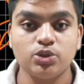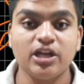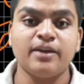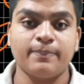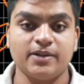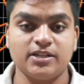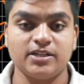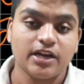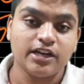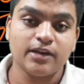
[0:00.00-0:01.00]
to the
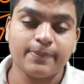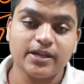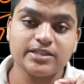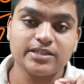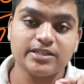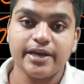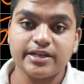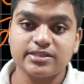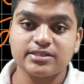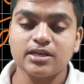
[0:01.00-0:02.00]
nipples.
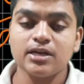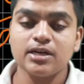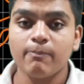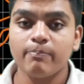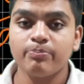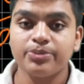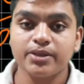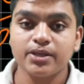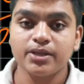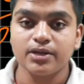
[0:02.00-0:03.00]
It is
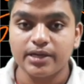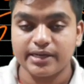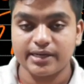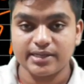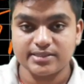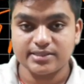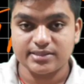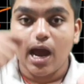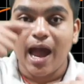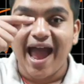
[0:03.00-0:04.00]

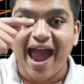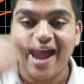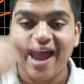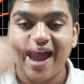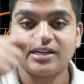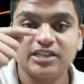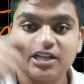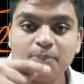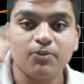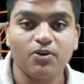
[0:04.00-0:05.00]
the and
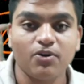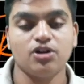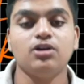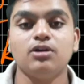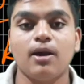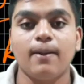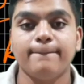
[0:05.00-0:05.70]
tip of your